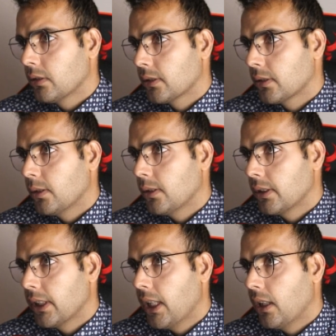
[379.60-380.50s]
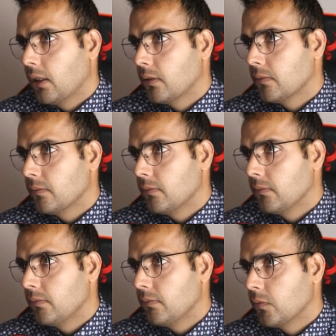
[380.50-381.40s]
So now
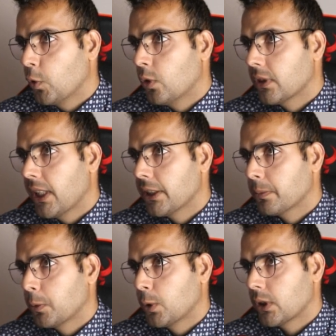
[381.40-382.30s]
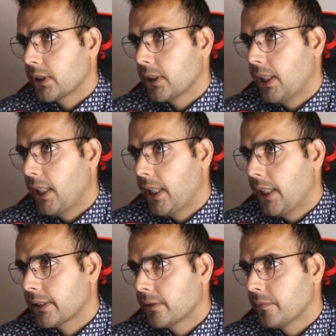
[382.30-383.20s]
our dashboard
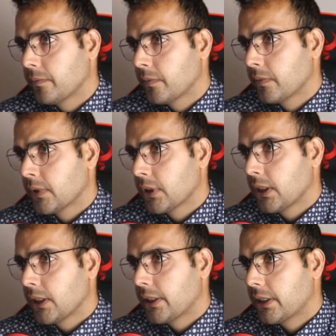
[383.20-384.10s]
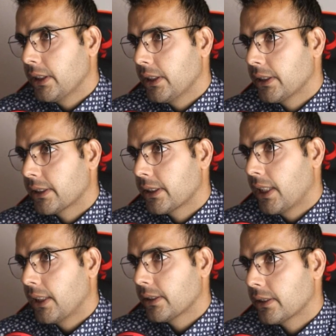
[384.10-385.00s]
has 3
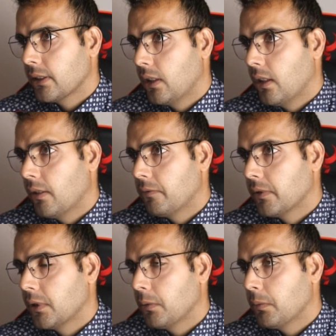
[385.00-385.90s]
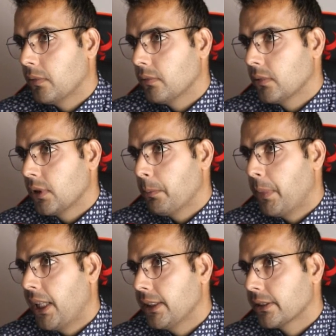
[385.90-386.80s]
instances of
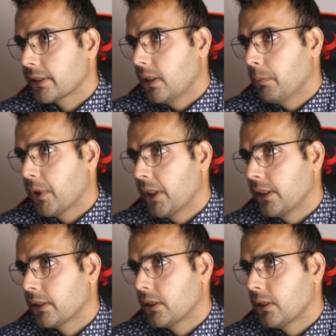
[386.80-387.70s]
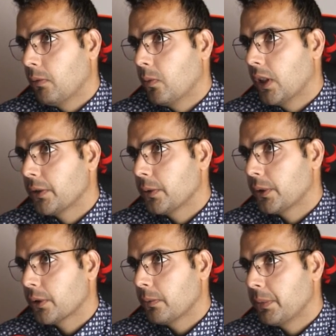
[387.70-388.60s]
balance component. One to
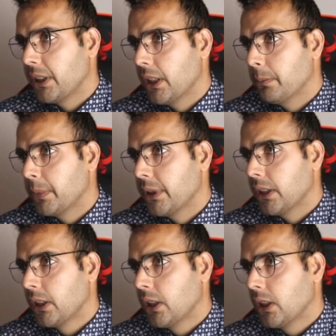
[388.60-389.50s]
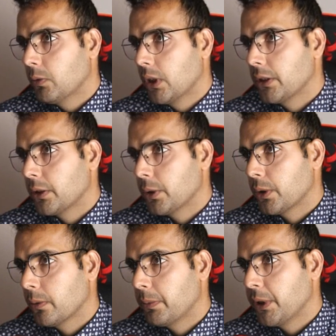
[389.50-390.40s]
show BNB, one to
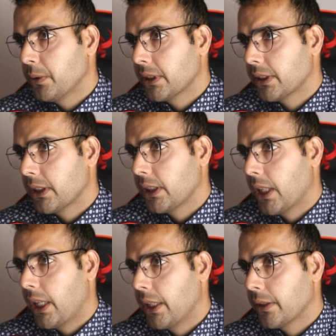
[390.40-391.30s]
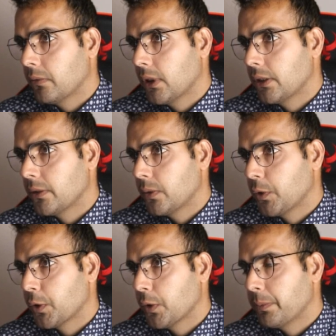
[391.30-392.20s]
show BUSD, and one
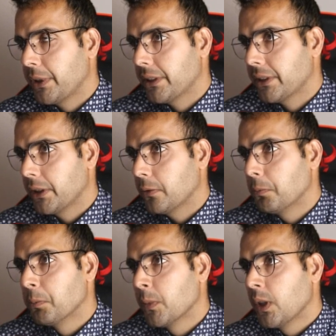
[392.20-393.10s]
to show Pixiu.